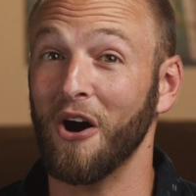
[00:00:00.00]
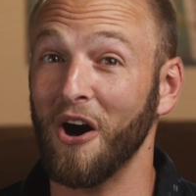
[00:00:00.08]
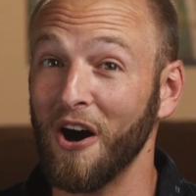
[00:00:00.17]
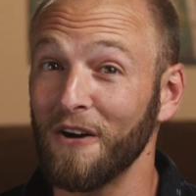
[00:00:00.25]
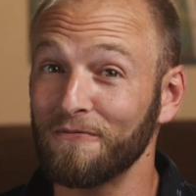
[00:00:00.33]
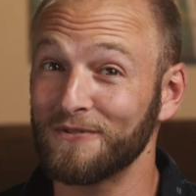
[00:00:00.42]

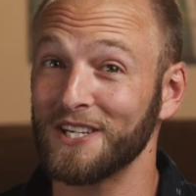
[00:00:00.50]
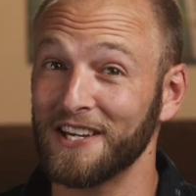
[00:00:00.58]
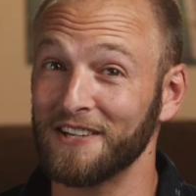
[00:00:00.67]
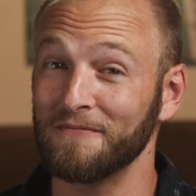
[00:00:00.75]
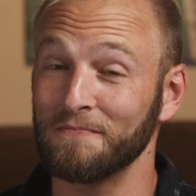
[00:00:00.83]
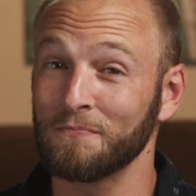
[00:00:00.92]

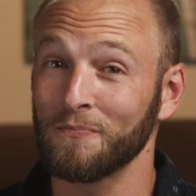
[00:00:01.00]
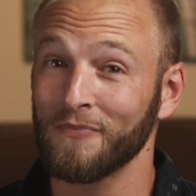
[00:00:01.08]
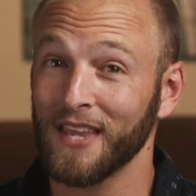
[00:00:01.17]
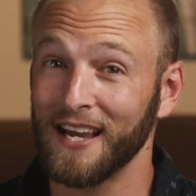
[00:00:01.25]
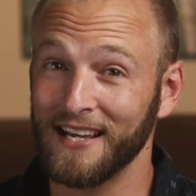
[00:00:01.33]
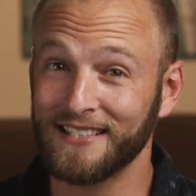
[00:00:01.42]
often
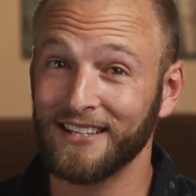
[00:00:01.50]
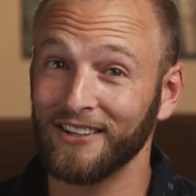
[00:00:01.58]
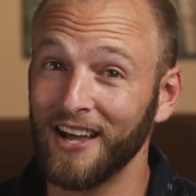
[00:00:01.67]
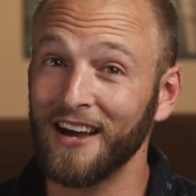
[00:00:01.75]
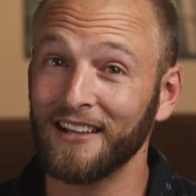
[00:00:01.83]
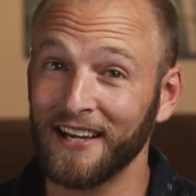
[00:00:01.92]
it's a
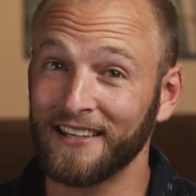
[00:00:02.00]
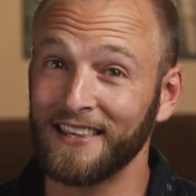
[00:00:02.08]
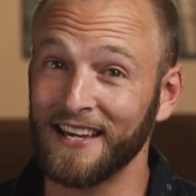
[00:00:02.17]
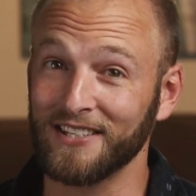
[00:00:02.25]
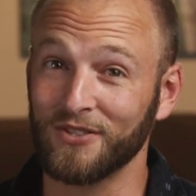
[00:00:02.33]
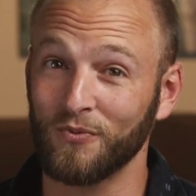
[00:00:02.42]
lot like
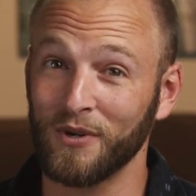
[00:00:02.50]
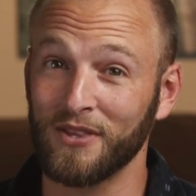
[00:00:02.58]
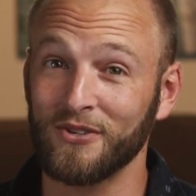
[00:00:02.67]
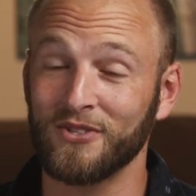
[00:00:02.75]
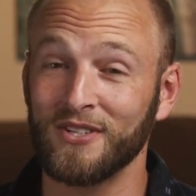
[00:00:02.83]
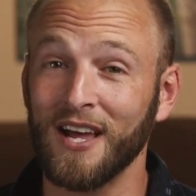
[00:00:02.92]
this, where
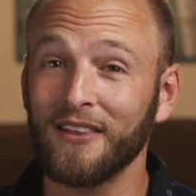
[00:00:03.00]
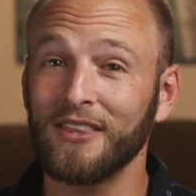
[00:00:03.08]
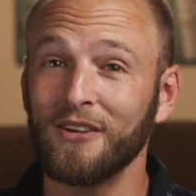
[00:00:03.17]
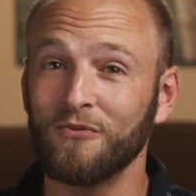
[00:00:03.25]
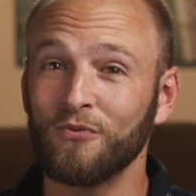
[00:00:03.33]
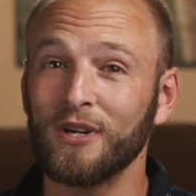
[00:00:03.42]
there's
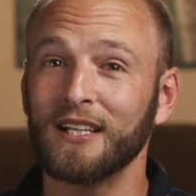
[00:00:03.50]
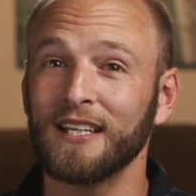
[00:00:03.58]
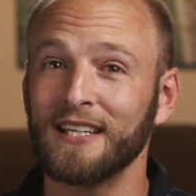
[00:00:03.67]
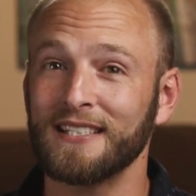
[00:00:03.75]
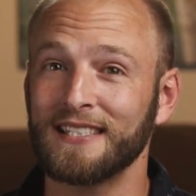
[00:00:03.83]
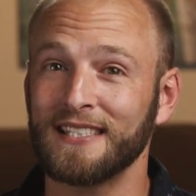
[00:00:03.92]
nothing
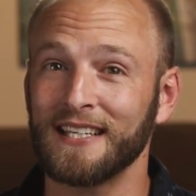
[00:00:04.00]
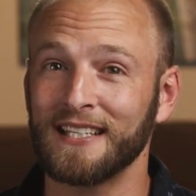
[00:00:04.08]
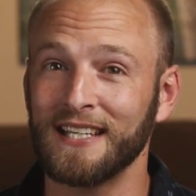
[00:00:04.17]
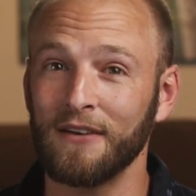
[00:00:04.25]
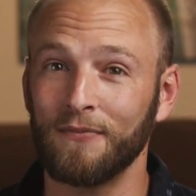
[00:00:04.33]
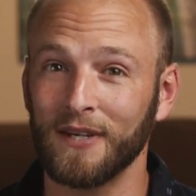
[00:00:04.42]
really
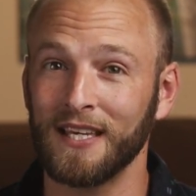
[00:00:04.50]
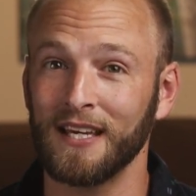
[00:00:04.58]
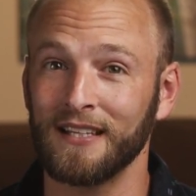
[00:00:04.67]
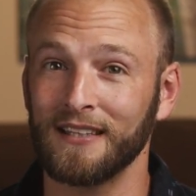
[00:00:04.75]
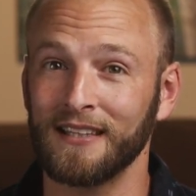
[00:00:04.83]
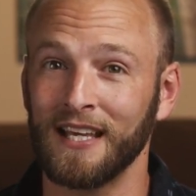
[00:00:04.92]

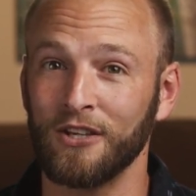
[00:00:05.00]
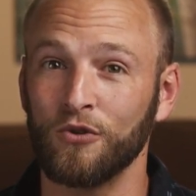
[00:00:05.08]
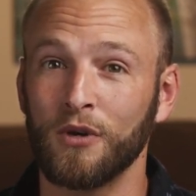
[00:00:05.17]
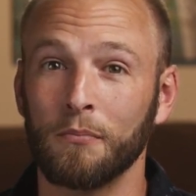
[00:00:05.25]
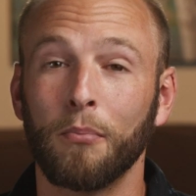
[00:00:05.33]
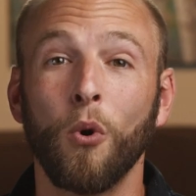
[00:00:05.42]
significant that you
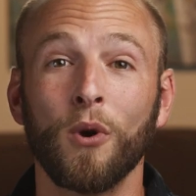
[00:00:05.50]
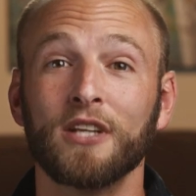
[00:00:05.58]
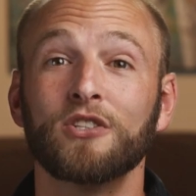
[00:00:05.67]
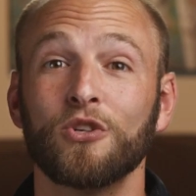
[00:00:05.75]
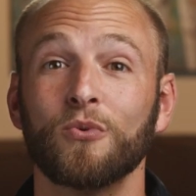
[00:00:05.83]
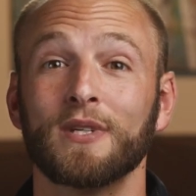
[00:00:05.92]
can
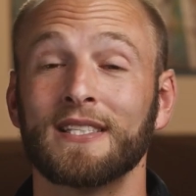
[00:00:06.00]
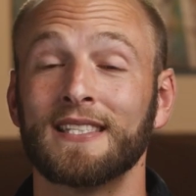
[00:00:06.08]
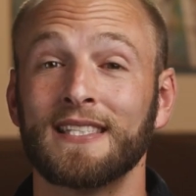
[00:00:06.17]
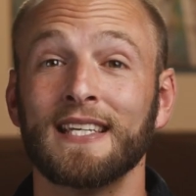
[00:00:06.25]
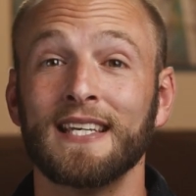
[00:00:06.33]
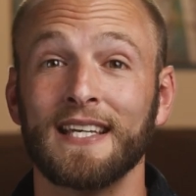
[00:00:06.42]
point to and
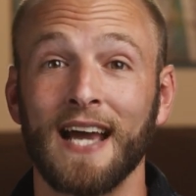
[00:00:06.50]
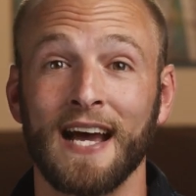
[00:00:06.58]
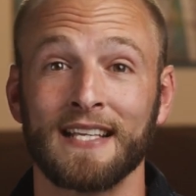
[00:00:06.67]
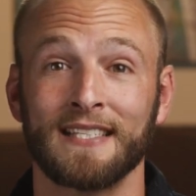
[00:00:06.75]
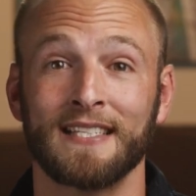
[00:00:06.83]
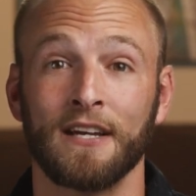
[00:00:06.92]
see
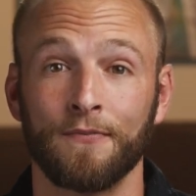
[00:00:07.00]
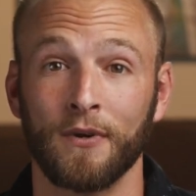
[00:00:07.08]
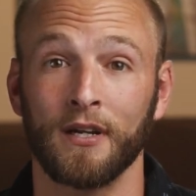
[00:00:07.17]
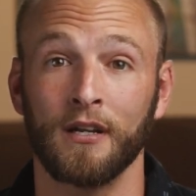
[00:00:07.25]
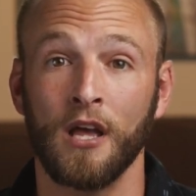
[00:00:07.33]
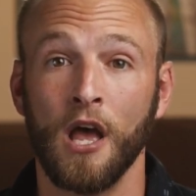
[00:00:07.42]
as
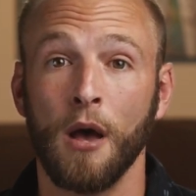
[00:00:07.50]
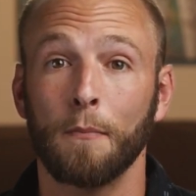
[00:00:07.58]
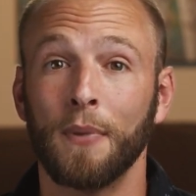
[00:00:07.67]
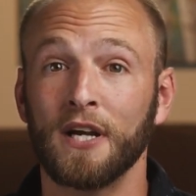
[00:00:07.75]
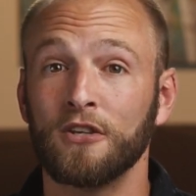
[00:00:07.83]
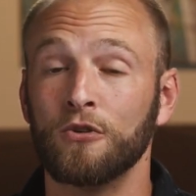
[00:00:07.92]
different,
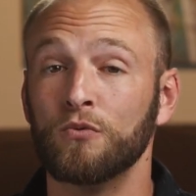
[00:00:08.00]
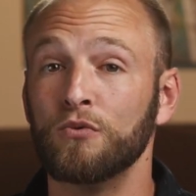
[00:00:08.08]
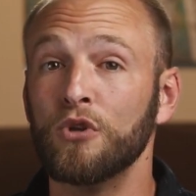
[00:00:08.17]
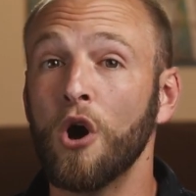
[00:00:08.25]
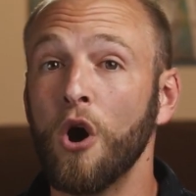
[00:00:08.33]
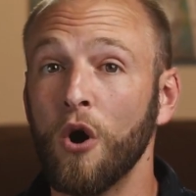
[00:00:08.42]
but you
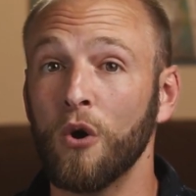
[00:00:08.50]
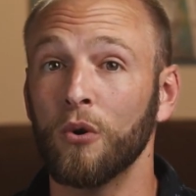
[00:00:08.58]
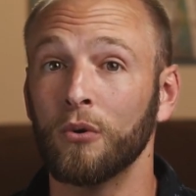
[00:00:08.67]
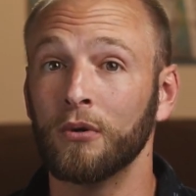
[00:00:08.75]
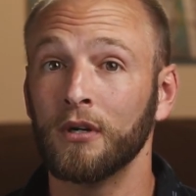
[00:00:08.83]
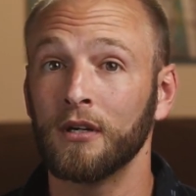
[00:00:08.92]

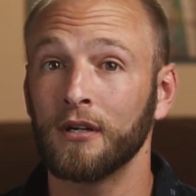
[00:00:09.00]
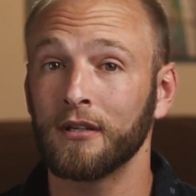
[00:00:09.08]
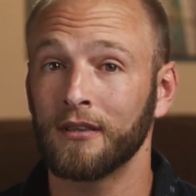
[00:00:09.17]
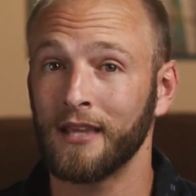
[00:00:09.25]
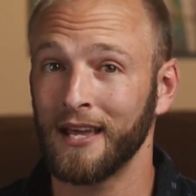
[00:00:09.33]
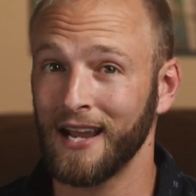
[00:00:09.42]
know
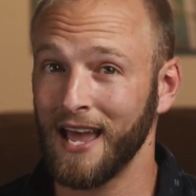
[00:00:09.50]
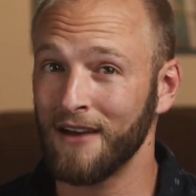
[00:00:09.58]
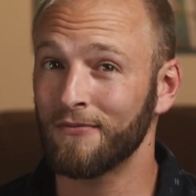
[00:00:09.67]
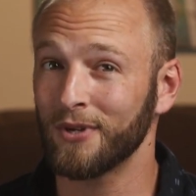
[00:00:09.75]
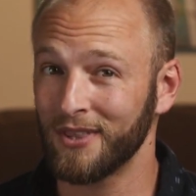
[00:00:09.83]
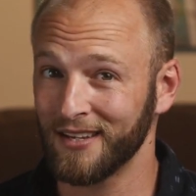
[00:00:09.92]
that
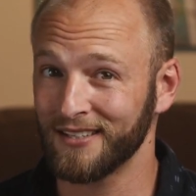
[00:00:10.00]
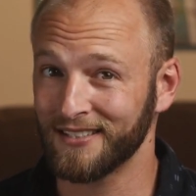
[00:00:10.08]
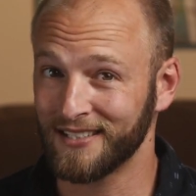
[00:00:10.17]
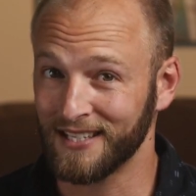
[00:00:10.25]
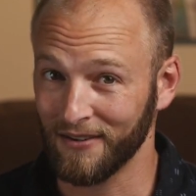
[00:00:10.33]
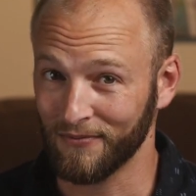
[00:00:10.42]
everything's
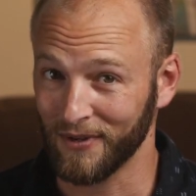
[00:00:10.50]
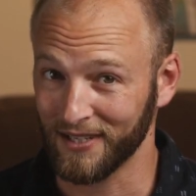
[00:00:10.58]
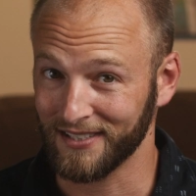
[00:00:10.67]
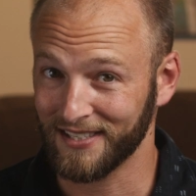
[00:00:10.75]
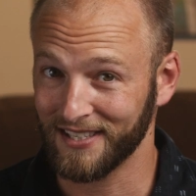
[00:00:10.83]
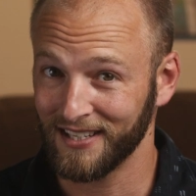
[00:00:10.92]

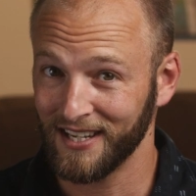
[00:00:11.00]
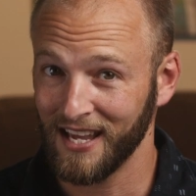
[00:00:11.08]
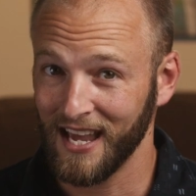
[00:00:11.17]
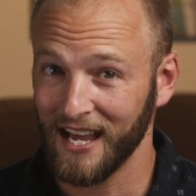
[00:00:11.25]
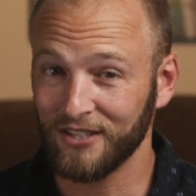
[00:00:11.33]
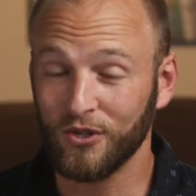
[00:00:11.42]
different.
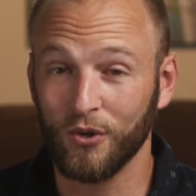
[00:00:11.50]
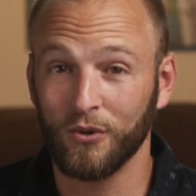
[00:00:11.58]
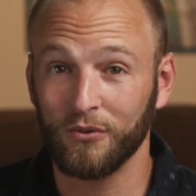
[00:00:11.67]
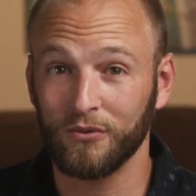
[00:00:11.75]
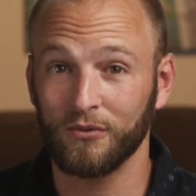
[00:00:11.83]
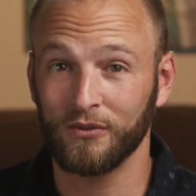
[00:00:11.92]
And
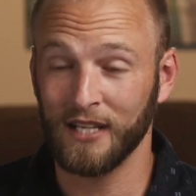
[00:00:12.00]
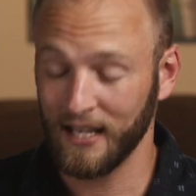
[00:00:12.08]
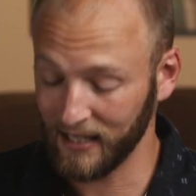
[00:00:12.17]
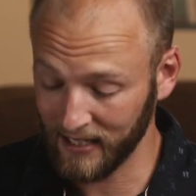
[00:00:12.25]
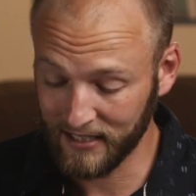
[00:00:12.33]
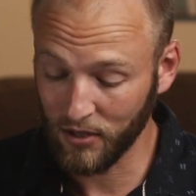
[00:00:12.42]
so
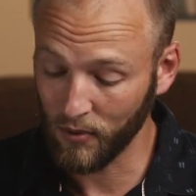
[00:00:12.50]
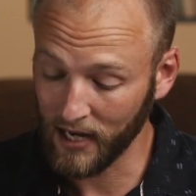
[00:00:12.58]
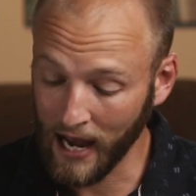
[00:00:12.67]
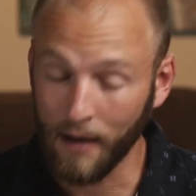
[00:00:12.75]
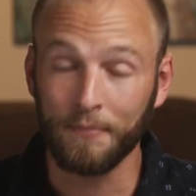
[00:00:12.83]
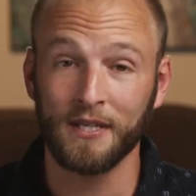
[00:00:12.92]
let's see what
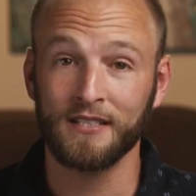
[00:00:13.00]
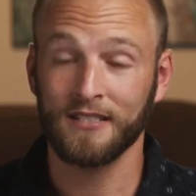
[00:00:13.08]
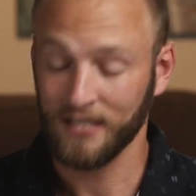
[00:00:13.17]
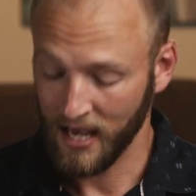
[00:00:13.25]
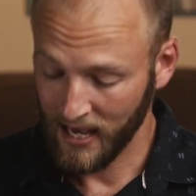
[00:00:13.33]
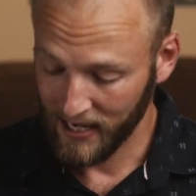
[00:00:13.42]

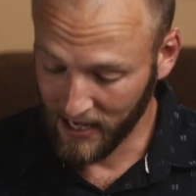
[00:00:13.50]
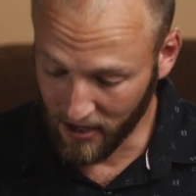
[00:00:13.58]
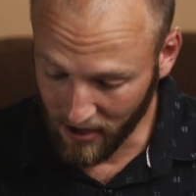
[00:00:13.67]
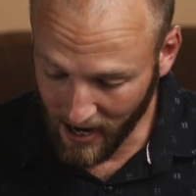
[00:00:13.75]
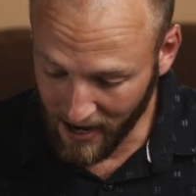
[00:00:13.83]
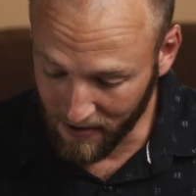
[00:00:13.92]
happens
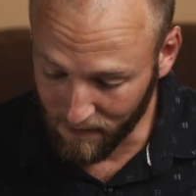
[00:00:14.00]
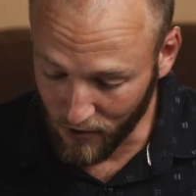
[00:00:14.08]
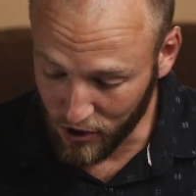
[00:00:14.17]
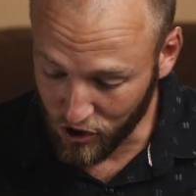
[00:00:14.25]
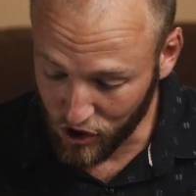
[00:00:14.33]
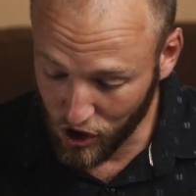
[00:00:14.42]
here in
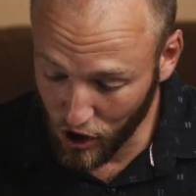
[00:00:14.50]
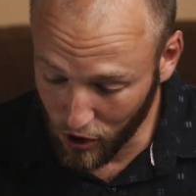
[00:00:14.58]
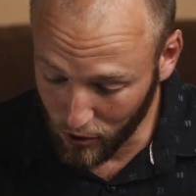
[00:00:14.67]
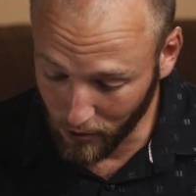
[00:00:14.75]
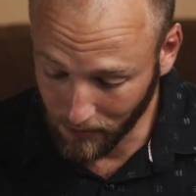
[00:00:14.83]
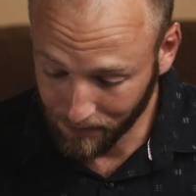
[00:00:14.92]
verse
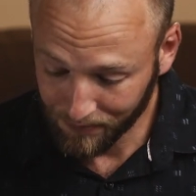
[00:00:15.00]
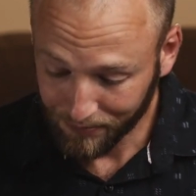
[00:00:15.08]
2.